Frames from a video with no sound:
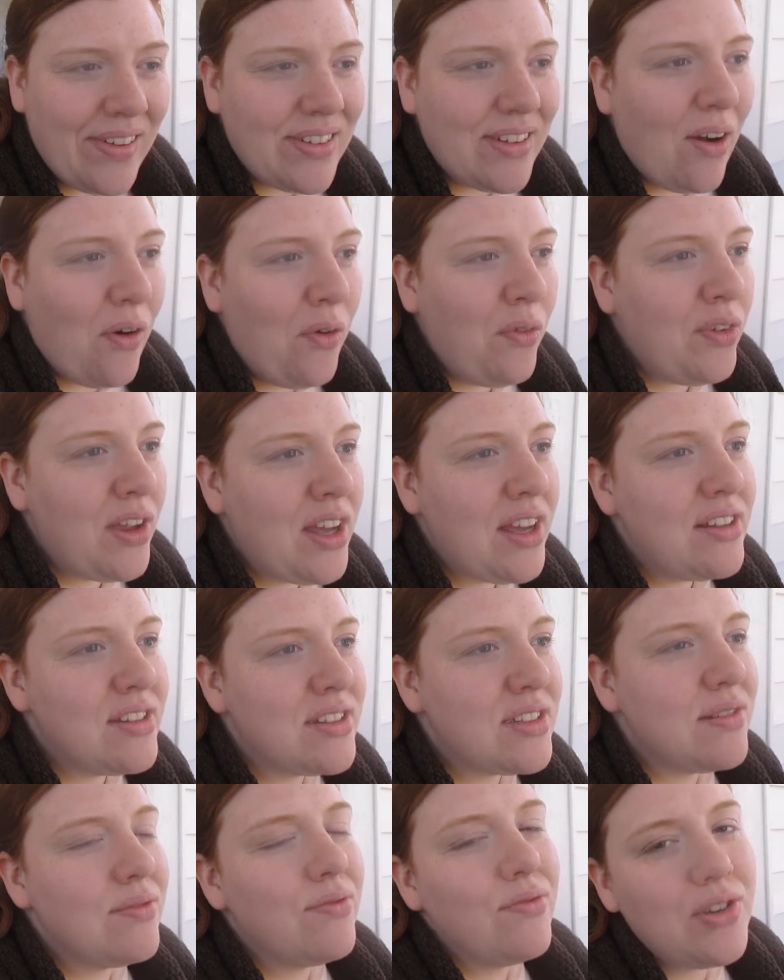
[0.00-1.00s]
Only
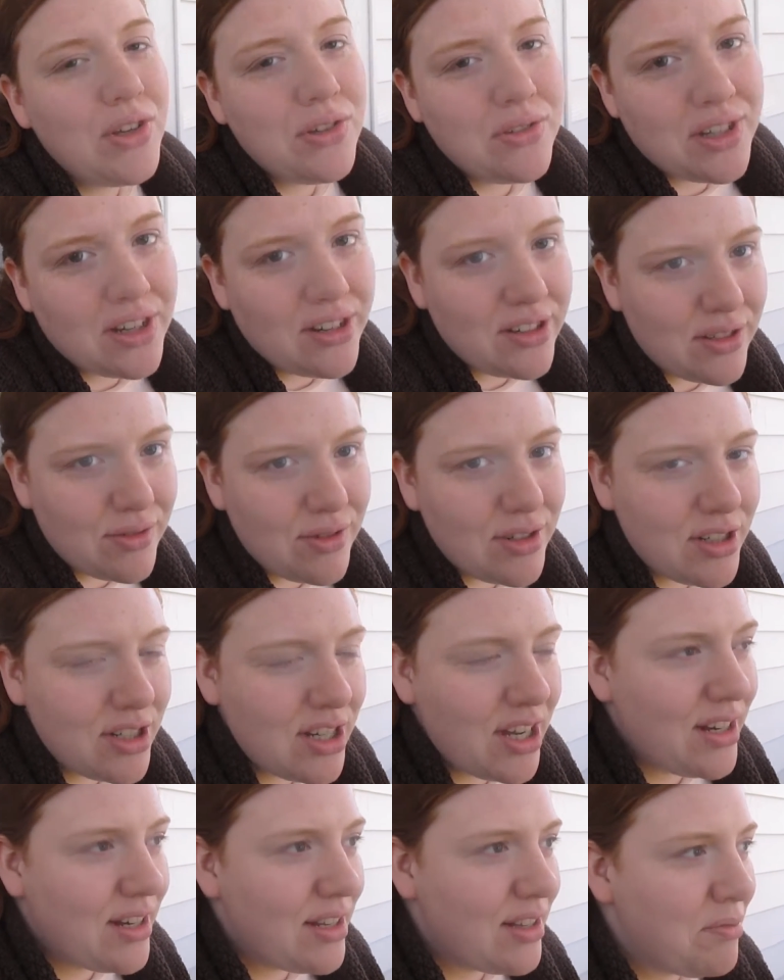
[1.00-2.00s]
some few tears were
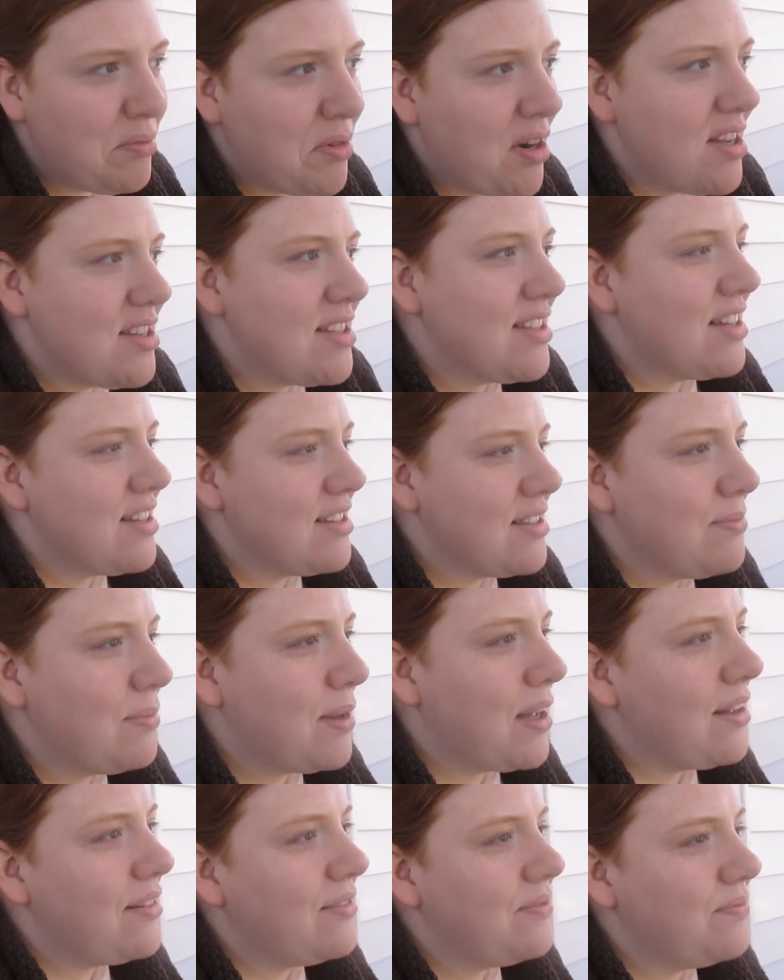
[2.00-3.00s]
shed in the process,
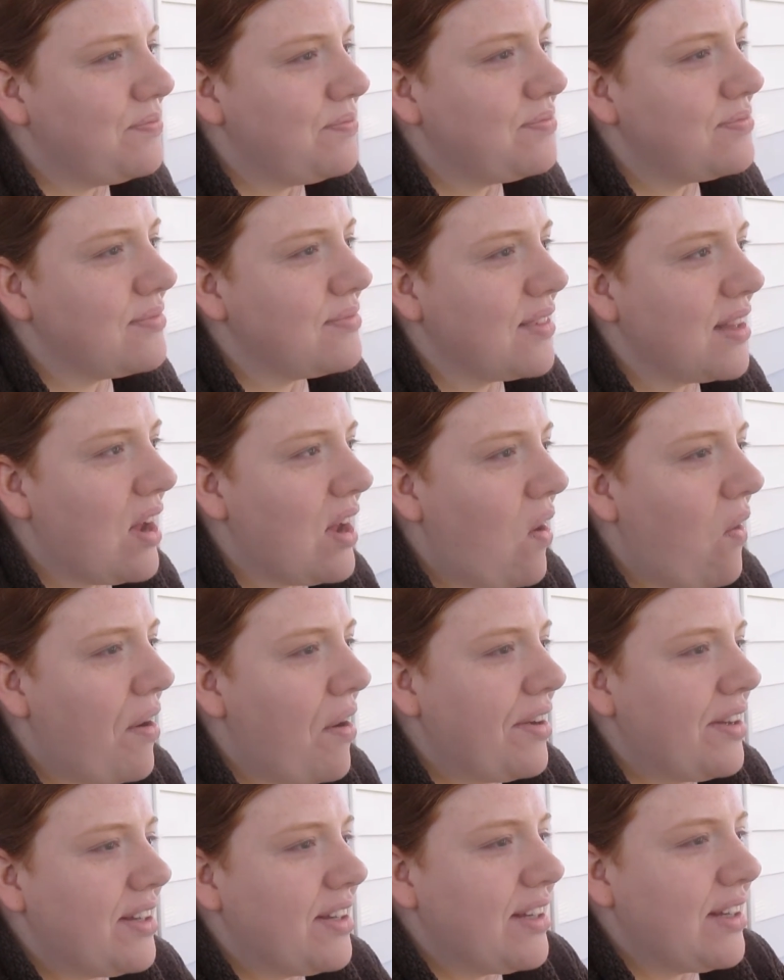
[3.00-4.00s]
but
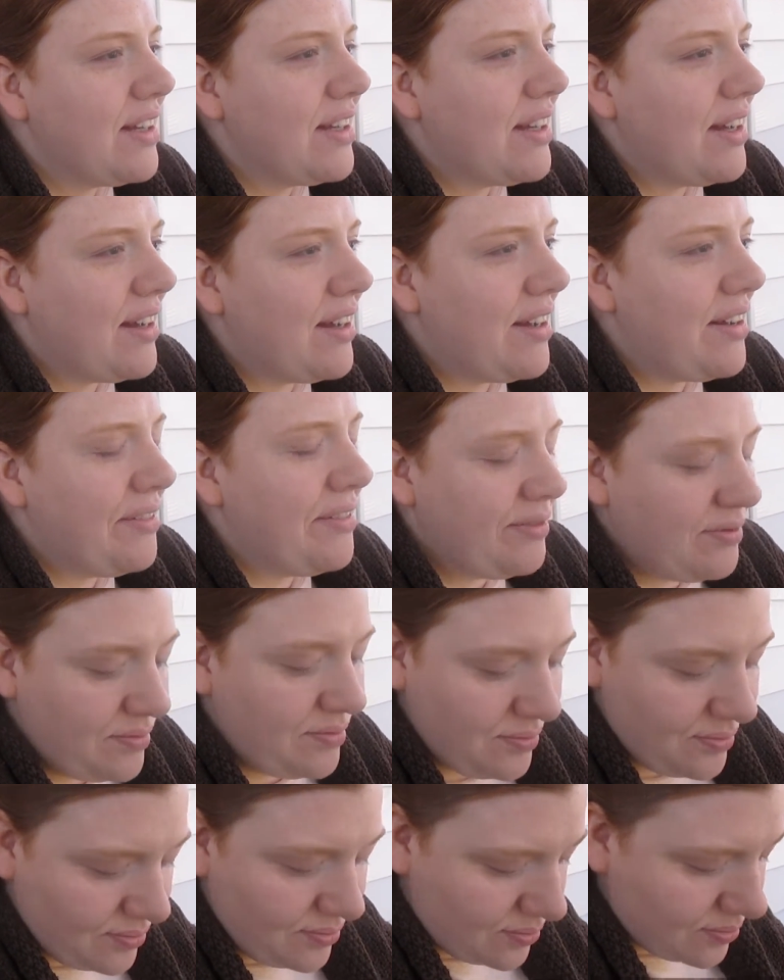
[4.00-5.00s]
um,
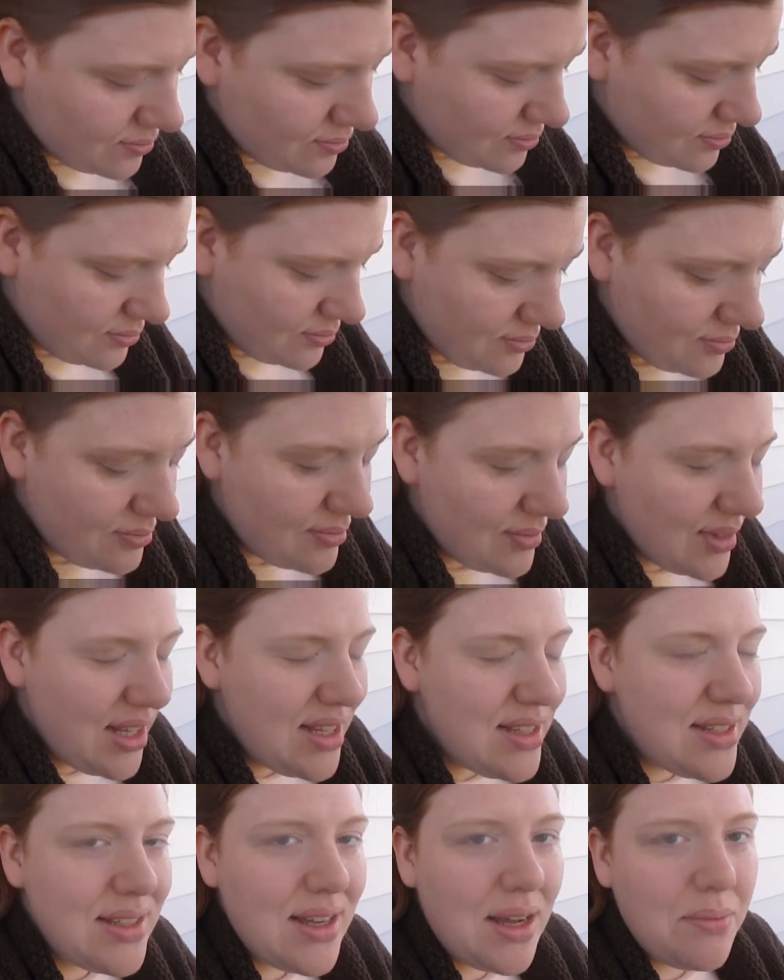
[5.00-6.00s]

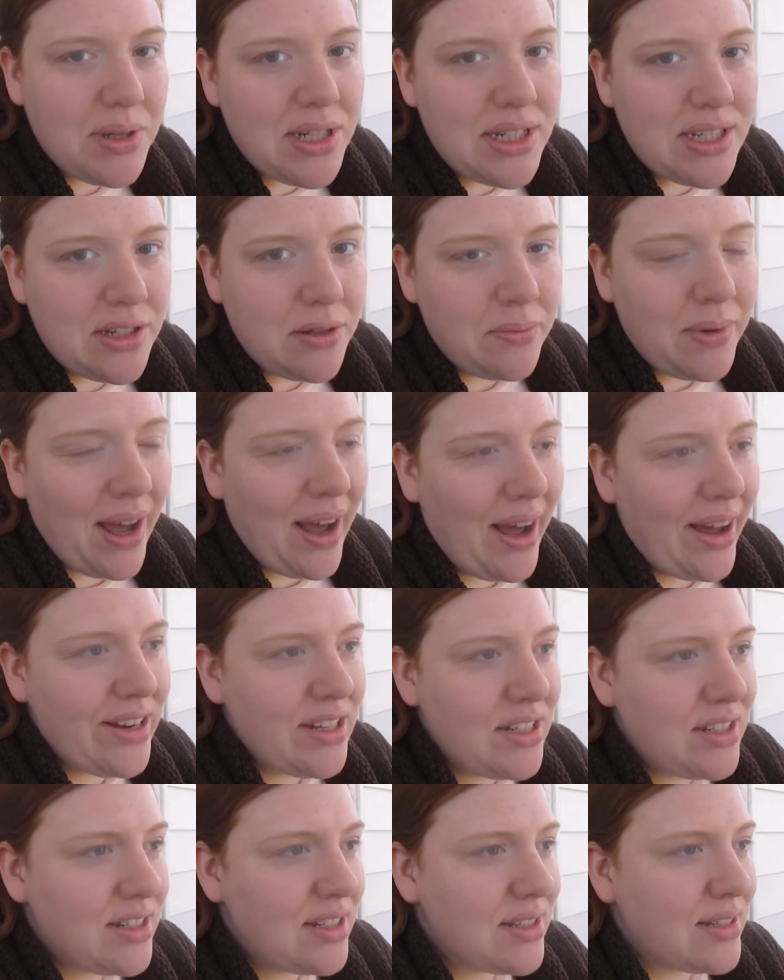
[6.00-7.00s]
it's not been too bad.
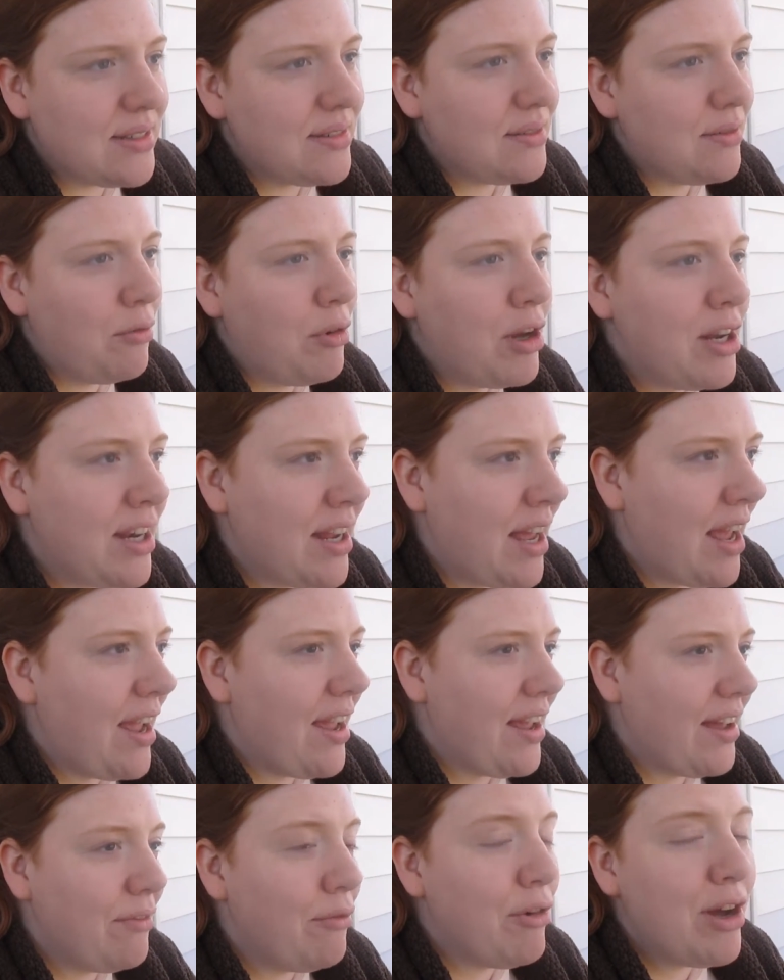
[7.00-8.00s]
It's just one
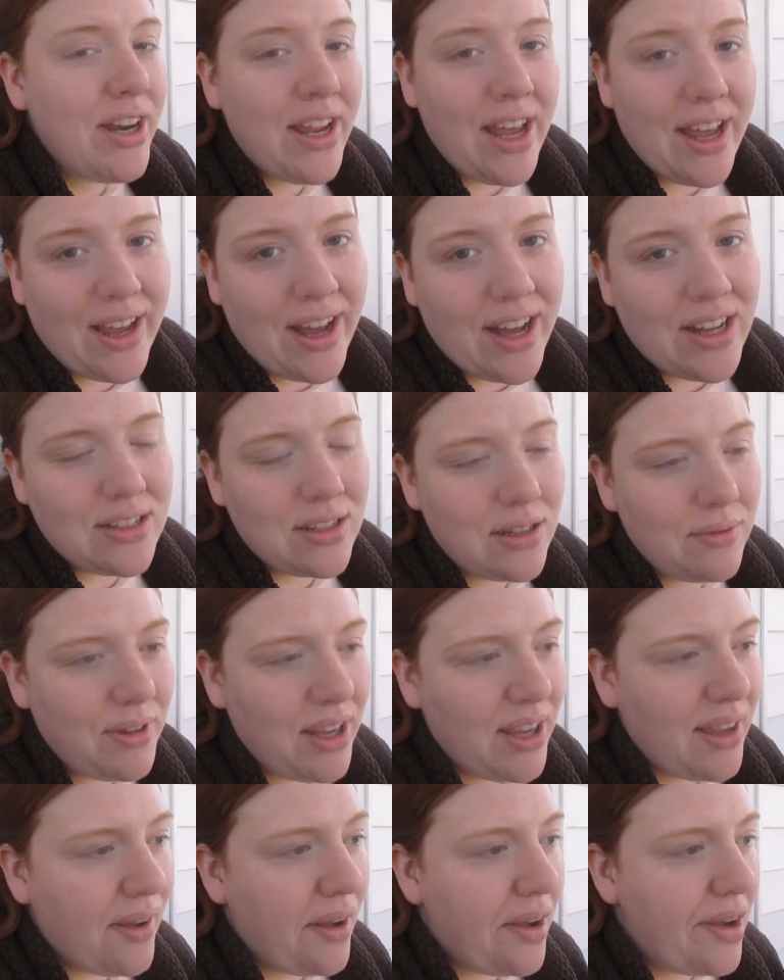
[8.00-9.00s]
day, one day it got to
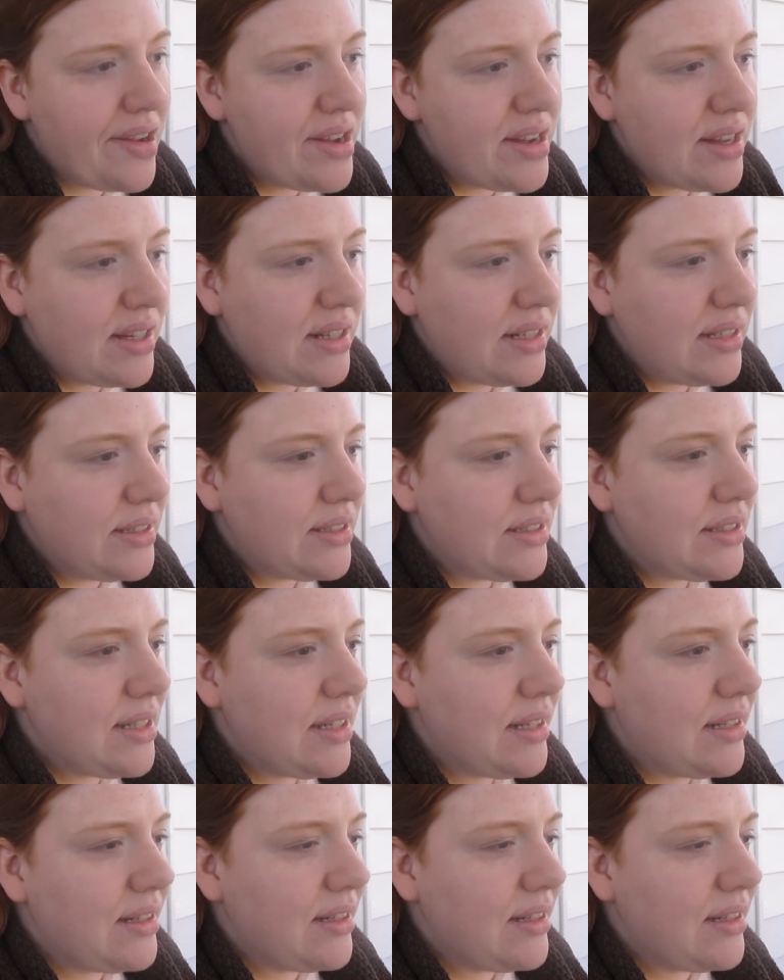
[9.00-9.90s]
me, and